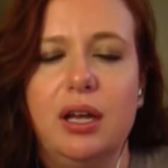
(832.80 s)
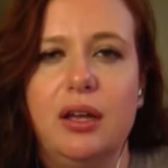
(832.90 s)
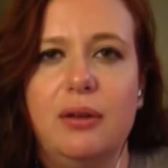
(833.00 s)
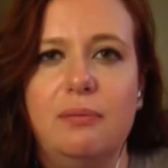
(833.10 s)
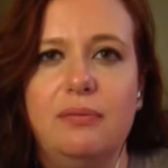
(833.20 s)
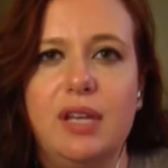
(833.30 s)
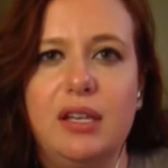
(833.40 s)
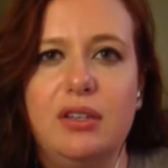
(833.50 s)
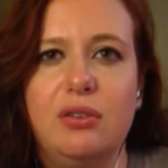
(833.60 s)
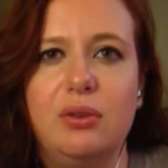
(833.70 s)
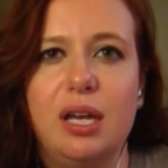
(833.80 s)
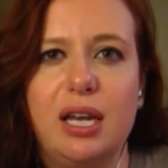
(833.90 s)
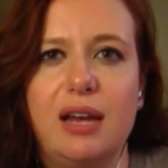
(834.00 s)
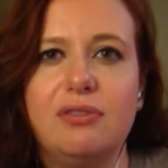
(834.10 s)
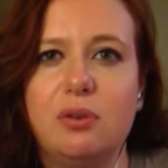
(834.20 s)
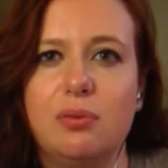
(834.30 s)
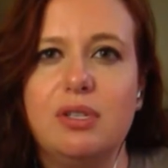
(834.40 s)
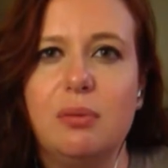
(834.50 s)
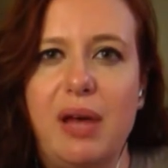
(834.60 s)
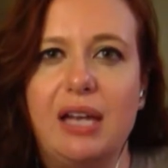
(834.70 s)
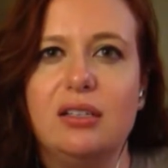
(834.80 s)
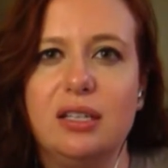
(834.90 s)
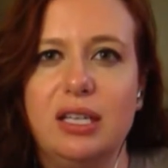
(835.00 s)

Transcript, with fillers: um, that you kind of have to to battle